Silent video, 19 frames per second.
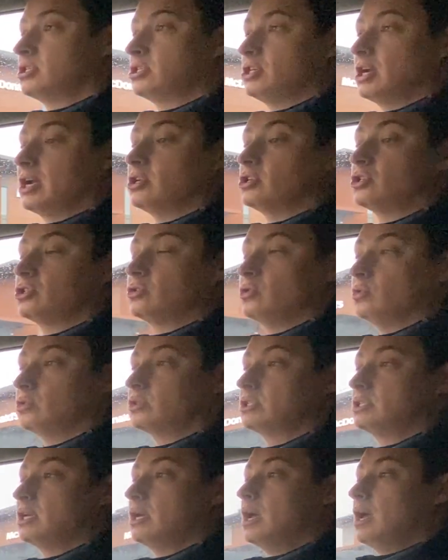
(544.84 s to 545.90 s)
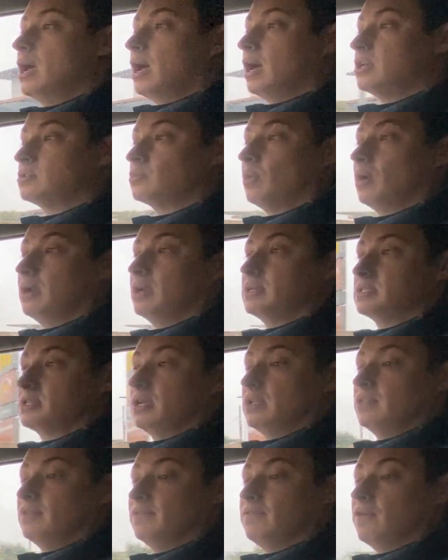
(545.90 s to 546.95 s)
change source, as well as
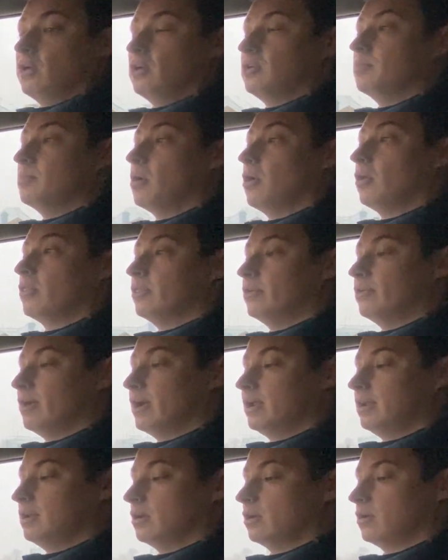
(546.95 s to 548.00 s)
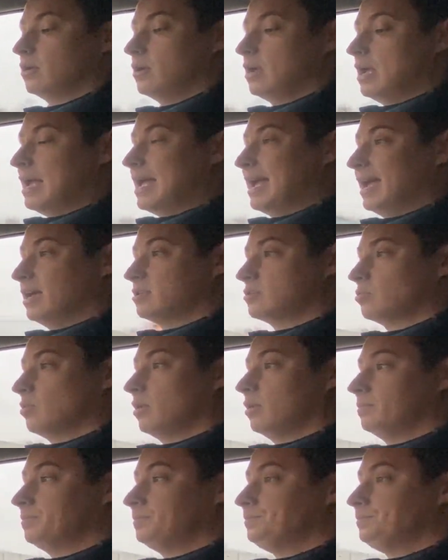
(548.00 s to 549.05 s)
the volume on the radio as well.